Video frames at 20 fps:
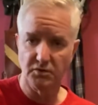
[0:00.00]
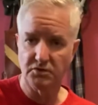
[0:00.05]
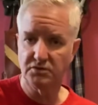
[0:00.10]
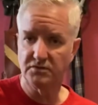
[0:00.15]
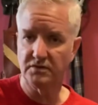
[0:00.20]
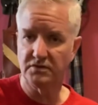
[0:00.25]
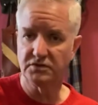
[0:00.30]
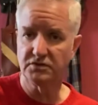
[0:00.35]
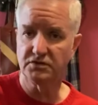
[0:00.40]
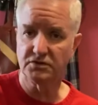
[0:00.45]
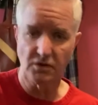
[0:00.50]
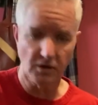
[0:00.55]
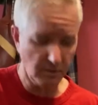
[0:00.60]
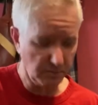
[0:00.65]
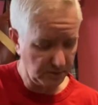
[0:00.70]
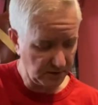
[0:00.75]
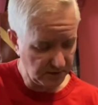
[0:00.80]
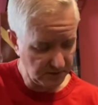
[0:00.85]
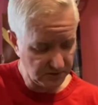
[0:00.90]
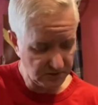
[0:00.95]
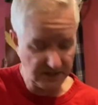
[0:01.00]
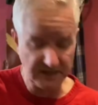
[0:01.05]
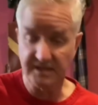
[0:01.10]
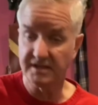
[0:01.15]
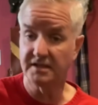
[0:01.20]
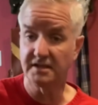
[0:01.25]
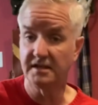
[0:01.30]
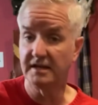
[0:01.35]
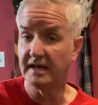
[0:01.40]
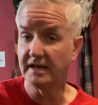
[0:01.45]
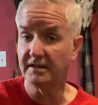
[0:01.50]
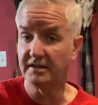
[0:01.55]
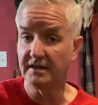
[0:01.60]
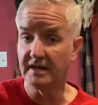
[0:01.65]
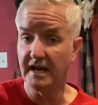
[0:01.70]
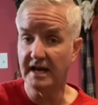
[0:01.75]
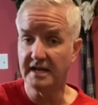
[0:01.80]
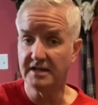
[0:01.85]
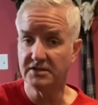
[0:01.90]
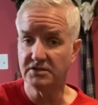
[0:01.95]
of us guitar players like to connect the
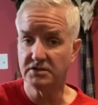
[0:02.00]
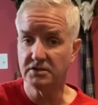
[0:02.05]
dots.